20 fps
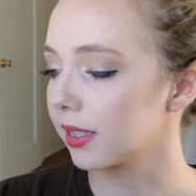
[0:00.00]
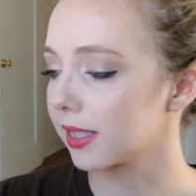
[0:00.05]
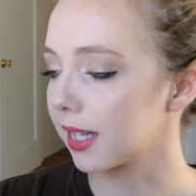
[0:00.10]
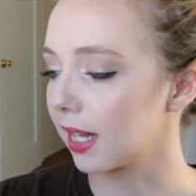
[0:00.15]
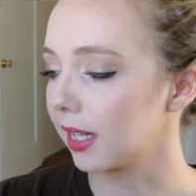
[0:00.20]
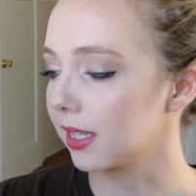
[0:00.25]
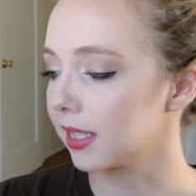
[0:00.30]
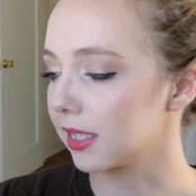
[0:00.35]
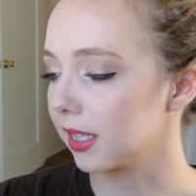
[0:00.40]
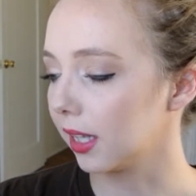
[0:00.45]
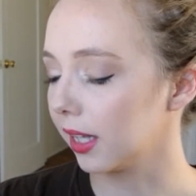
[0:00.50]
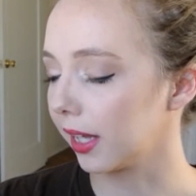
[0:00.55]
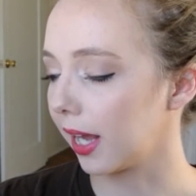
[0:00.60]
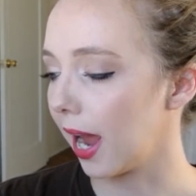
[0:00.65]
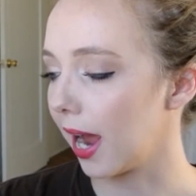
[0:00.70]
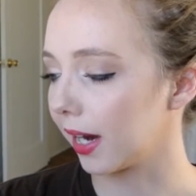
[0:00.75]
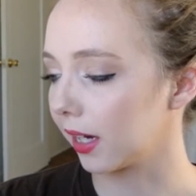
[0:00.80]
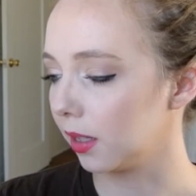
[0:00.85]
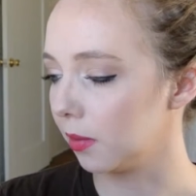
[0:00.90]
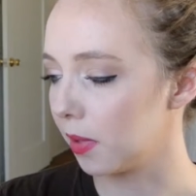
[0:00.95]
salicylic
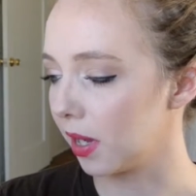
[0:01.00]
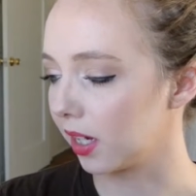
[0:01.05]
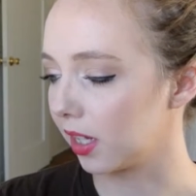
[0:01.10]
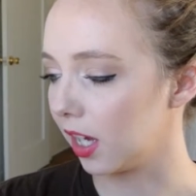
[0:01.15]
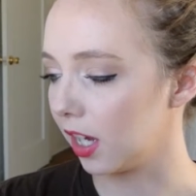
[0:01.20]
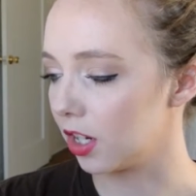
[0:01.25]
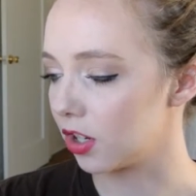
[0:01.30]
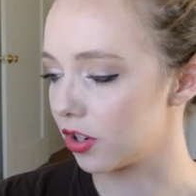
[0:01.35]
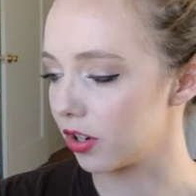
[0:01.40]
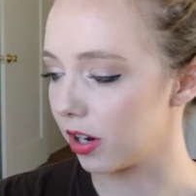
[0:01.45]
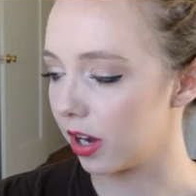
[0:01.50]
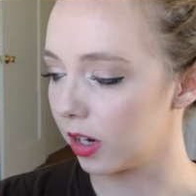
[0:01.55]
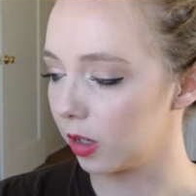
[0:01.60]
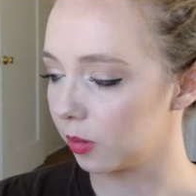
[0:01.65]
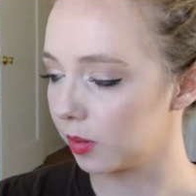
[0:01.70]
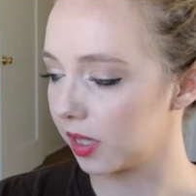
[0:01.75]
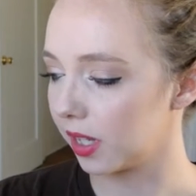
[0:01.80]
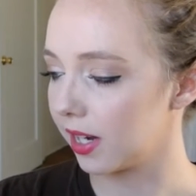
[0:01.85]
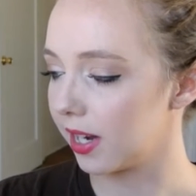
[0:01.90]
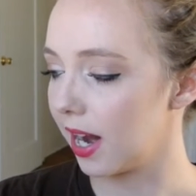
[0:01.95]
acne medication,
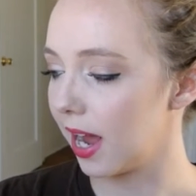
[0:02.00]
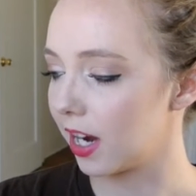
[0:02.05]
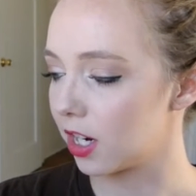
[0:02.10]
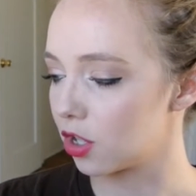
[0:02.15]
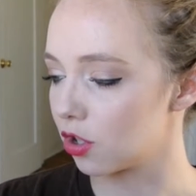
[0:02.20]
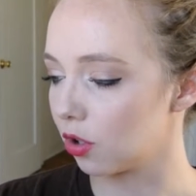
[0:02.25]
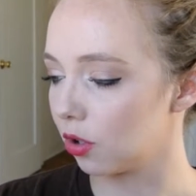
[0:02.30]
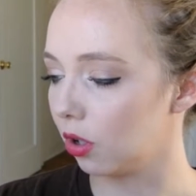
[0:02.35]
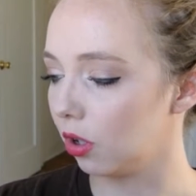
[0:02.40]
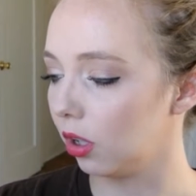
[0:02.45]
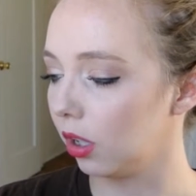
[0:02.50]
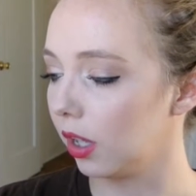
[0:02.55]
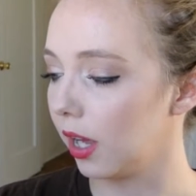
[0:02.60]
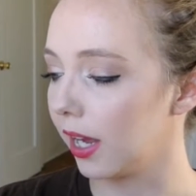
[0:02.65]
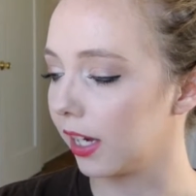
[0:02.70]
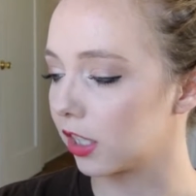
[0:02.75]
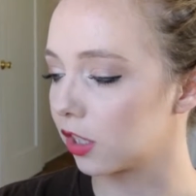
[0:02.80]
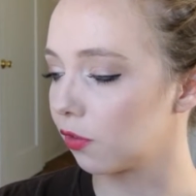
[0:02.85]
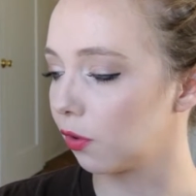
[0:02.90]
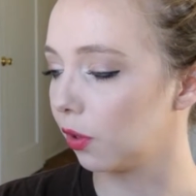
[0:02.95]
100% natural
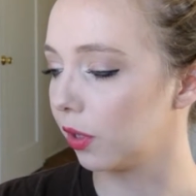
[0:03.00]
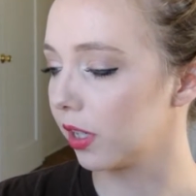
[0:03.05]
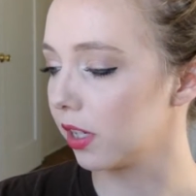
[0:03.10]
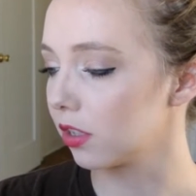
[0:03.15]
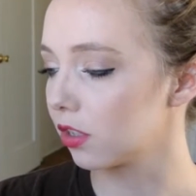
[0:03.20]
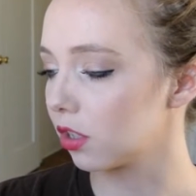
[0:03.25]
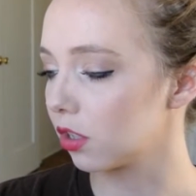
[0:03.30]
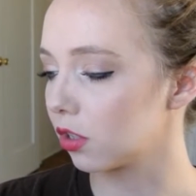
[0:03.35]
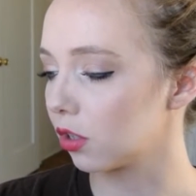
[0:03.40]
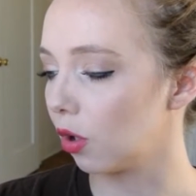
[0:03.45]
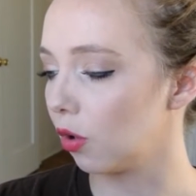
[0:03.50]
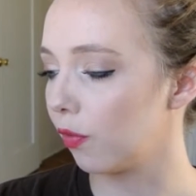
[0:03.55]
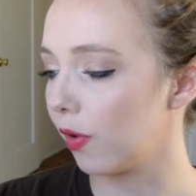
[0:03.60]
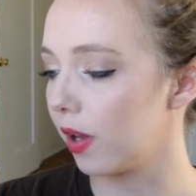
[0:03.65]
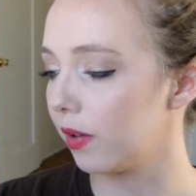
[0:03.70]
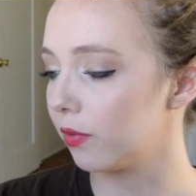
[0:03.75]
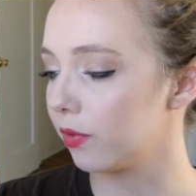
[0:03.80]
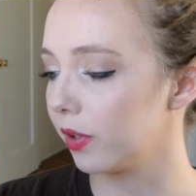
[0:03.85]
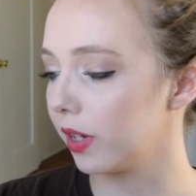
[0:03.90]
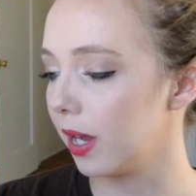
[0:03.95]
exfoliants,
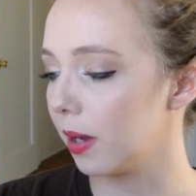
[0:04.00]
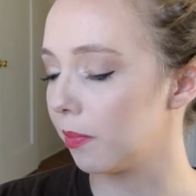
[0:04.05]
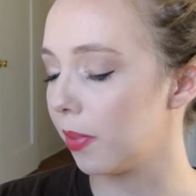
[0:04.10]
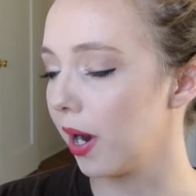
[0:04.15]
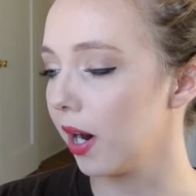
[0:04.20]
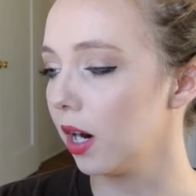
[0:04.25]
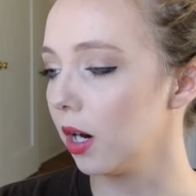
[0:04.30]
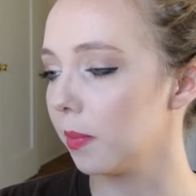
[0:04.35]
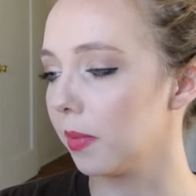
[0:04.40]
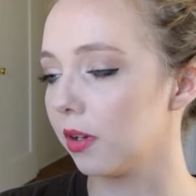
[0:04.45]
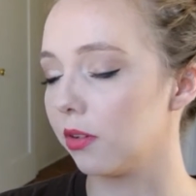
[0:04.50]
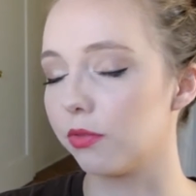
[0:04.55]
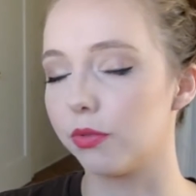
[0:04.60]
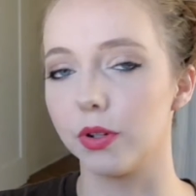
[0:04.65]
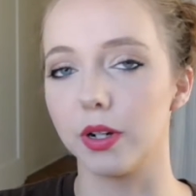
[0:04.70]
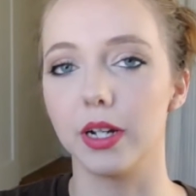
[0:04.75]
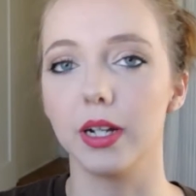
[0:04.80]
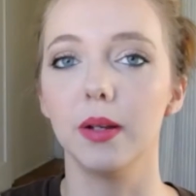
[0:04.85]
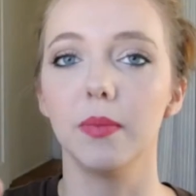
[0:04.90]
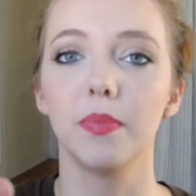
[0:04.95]
sulfate-free and
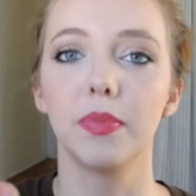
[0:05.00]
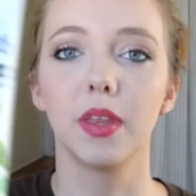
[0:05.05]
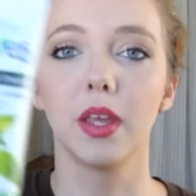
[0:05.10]
paraben-free.